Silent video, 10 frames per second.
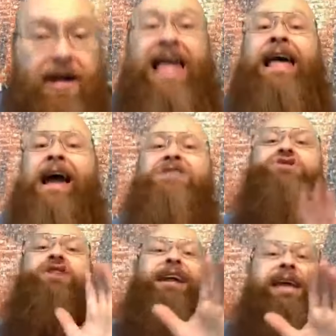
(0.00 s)
And
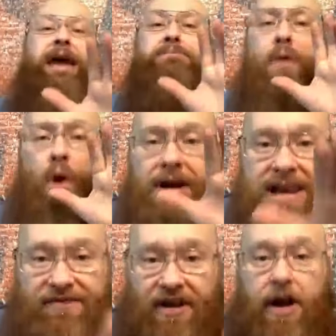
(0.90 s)
should it get more
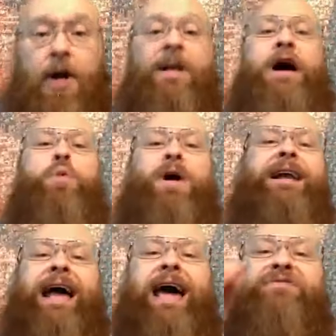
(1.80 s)
difficult, we're going to
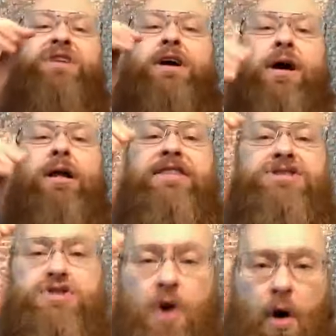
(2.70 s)
have to go to the
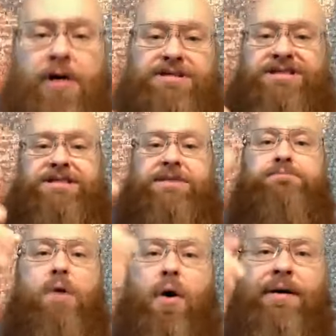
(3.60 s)
source
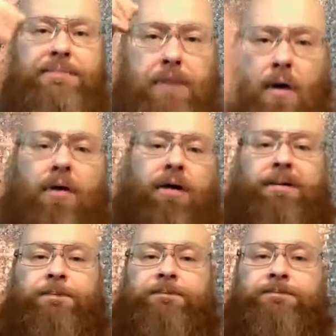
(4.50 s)
more and more
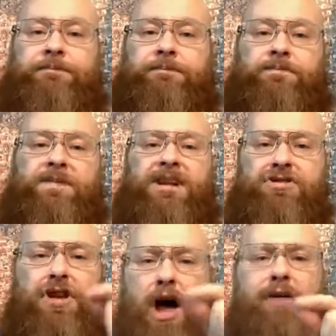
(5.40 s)
to
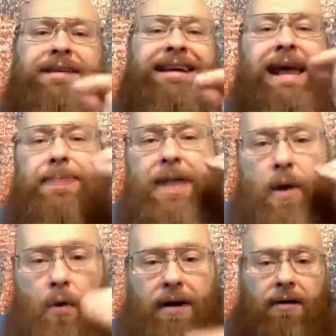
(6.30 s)
not only get the
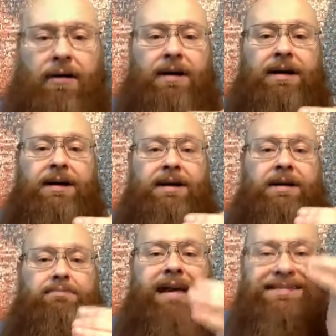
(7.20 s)
oil,
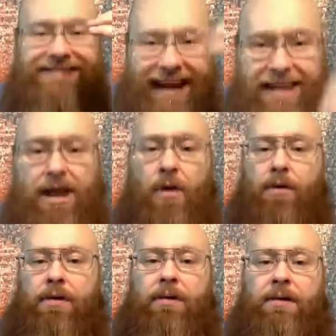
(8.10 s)
maintain the
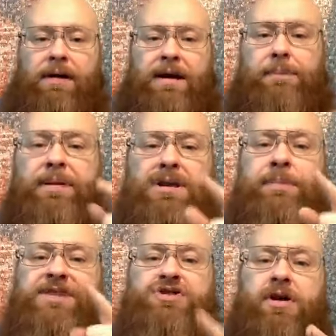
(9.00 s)
oil, but to be
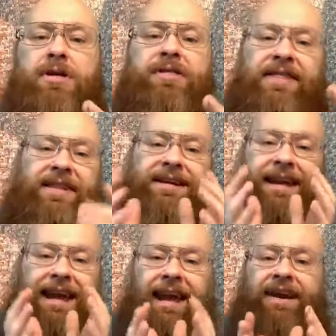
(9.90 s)
sure that the
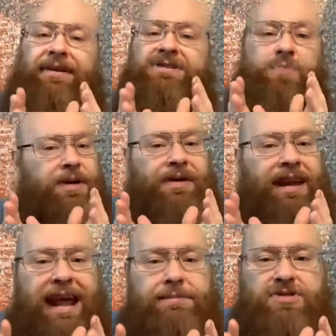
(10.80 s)
key here is when your
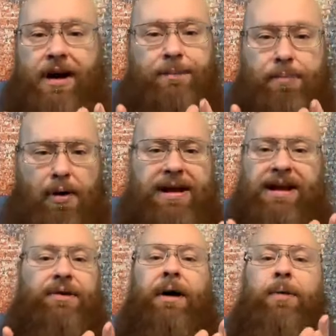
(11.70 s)
lamps aren't burning and
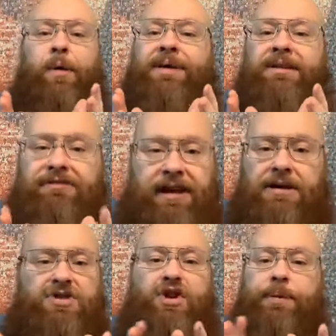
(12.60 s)
you're out there in the
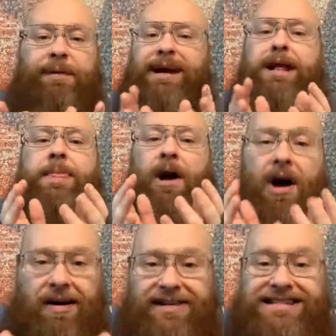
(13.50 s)
fields and you're bringing in the
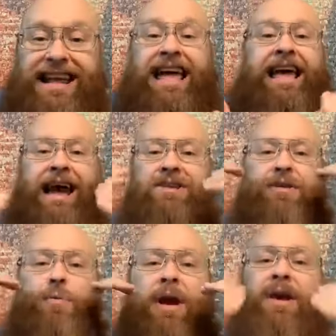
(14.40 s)
harvest and you're
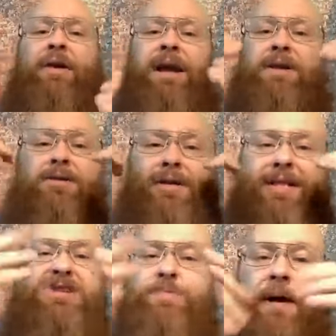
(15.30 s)
weary and you're in the
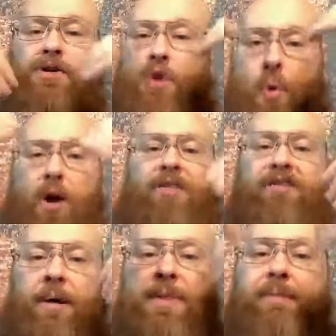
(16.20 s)
spiritual
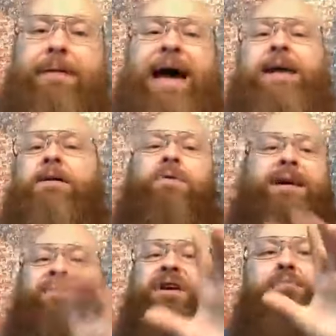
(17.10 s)
warfare and the battle and
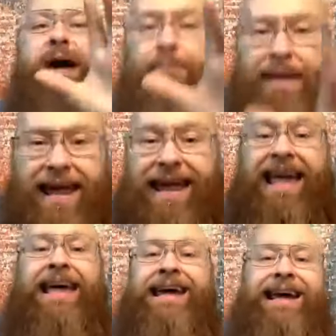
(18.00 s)
whatever it might be,
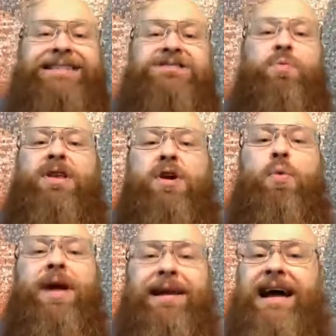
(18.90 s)
is when you
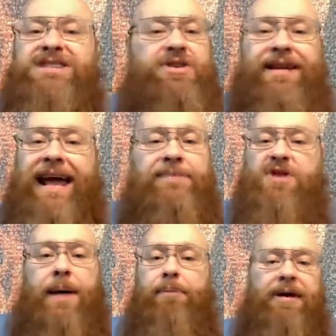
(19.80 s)
realize your lamp's
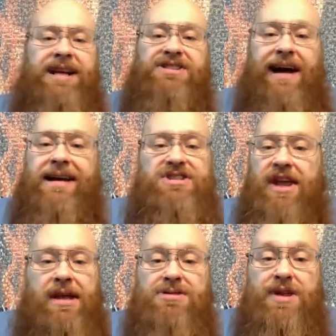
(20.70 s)
not burning as hot as it
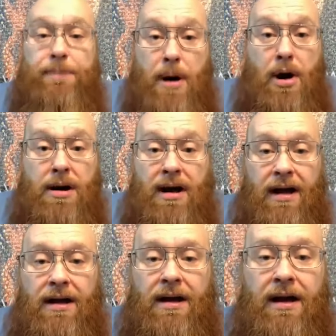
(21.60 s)
used to burn,
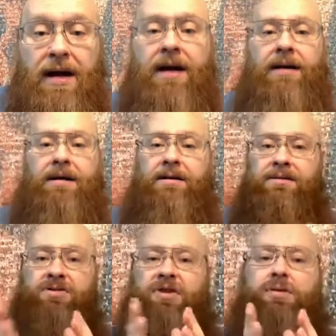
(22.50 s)

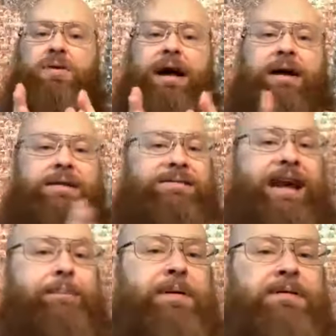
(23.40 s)
do you know how to
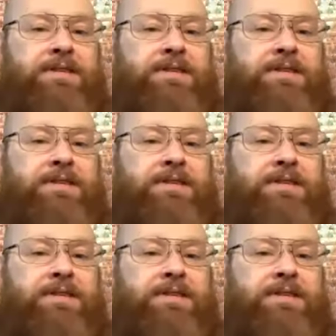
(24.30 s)
tap into the